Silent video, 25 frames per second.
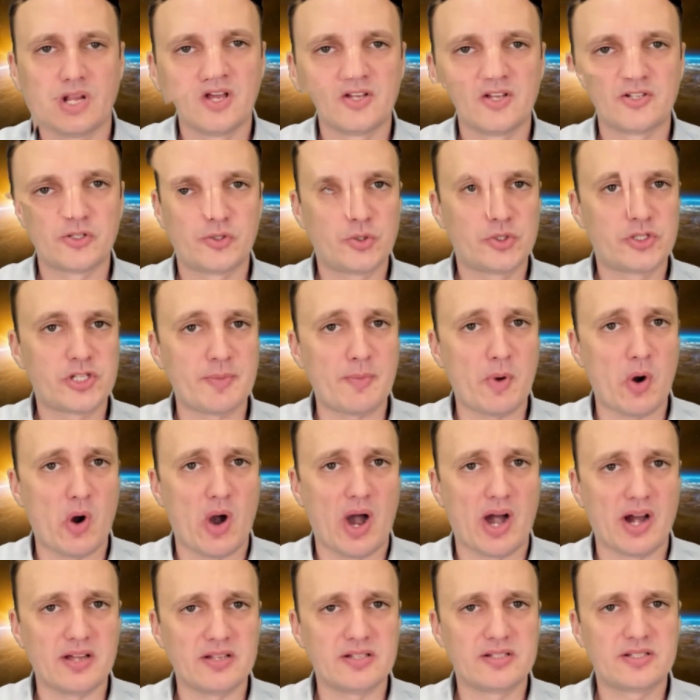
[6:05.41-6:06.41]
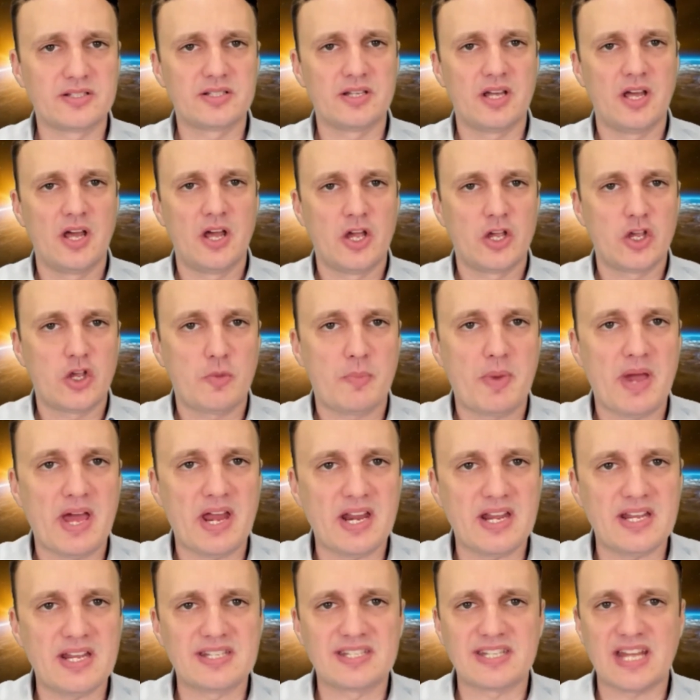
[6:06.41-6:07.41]
So to summarize,
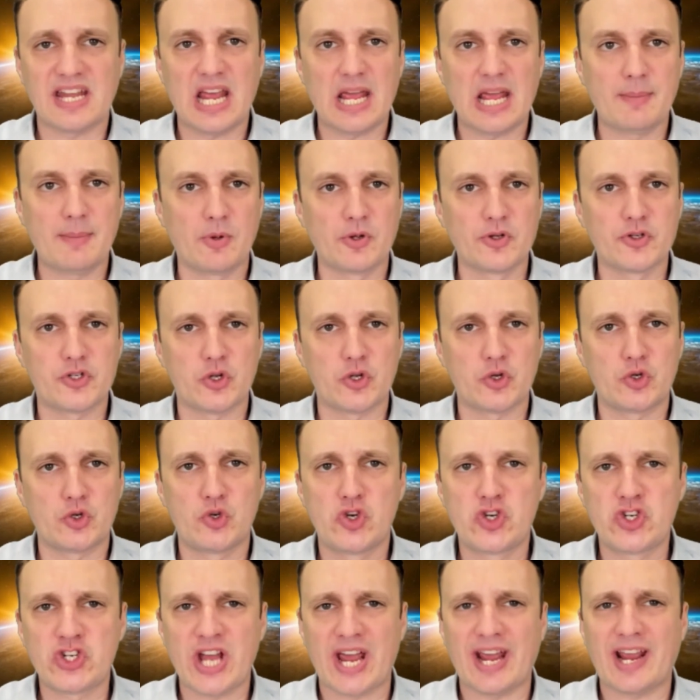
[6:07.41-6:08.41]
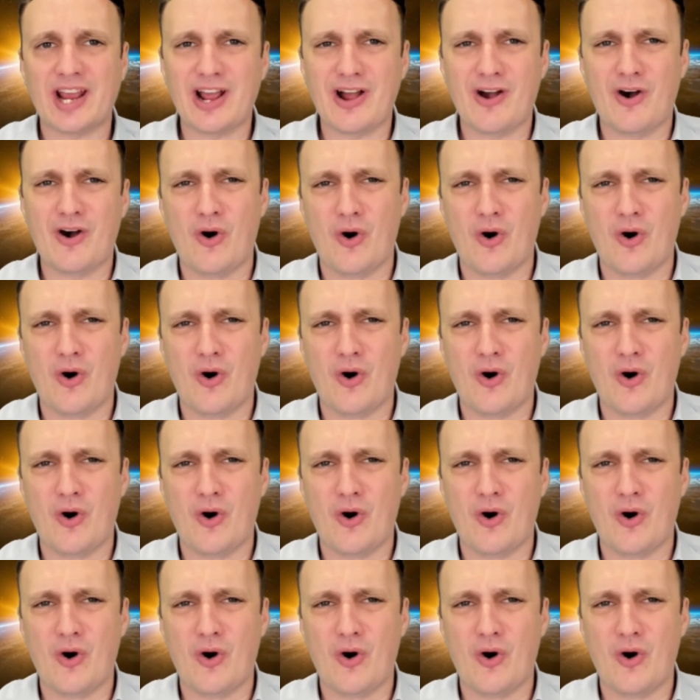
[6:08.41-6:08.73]
Kubernetes enables you to check